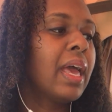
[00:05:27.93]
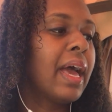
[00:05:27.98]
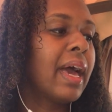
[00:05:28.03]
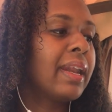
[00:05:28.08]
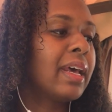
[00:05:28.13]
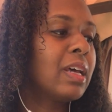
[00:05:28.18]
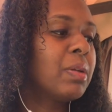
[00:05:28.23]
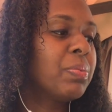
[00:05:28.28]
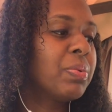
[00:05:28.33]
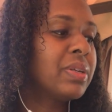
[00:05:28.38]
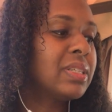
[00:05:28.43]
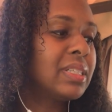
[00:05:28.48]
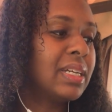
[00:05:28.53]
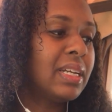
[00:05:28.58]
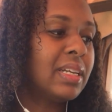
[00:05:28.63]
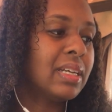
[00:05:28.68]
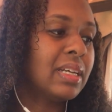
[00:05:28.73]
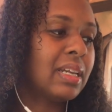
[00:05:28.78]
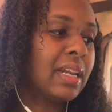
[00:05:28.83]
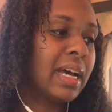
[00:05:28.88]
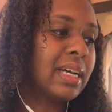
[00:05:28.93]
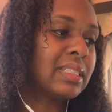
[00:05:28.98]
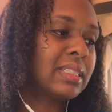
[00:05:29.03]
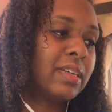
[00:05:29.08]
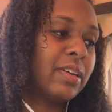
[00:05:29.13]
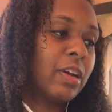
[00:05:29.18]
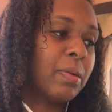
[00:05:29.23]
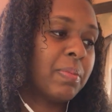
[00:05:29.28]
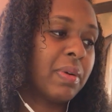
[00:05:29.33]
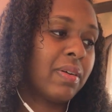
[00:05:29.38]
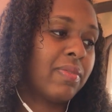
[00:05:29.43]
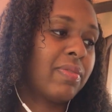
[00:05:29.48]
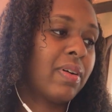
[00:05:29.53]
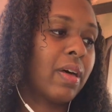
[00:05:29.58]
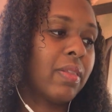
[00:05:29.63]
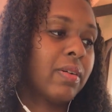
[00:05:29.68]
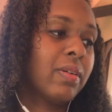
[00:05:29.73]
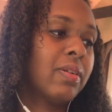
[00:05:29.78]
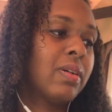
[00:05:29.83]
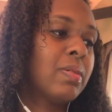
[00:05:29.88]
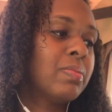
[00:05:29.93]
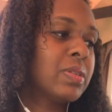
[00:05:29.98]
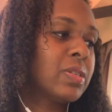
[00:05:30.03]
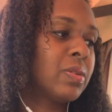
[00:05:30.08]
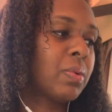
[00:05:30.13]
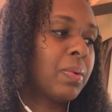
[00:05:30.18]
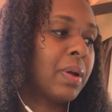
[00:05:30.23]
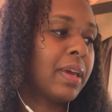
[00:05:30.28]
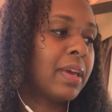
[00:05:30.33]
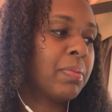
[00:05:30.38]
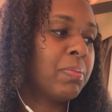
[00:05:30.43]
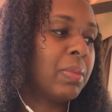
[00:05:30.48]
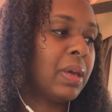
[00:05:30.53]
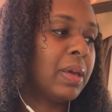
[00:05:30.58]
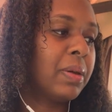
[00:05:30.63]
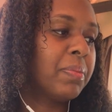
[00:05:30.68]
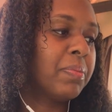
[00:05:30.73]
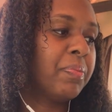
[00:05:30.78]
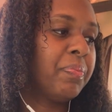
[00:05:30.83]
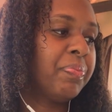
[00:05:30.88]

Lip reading: And I'd pretended not to hear my father come to wake me.